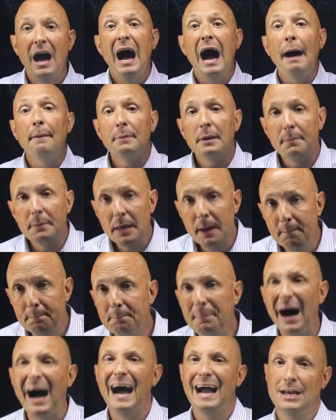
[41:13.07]
I'm going to be a
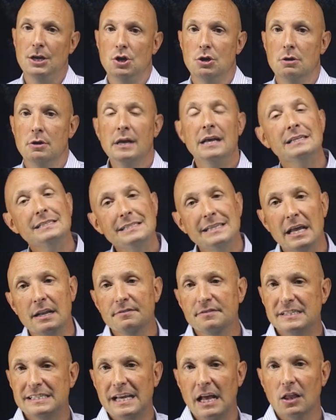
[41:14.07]
buyer instead
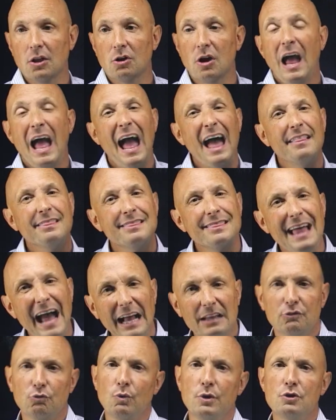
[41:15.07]
of seller. And
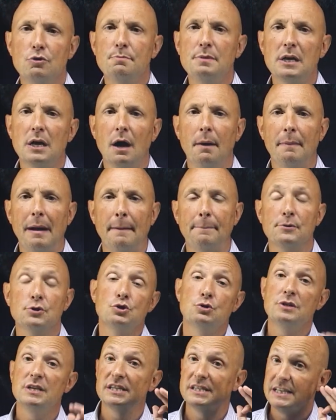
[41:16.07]
that's where you become
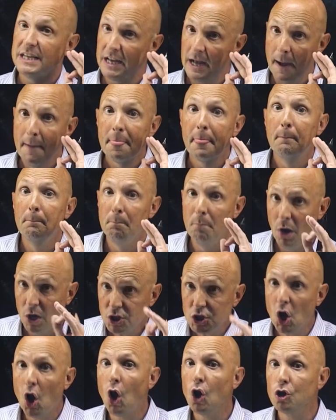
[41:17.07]
opportunistic.
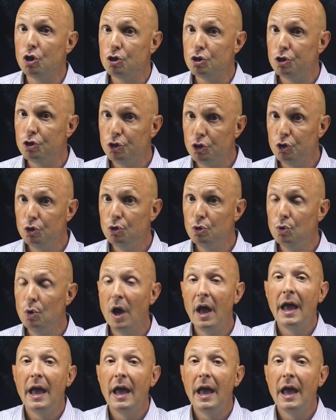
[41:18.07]
Much harder to do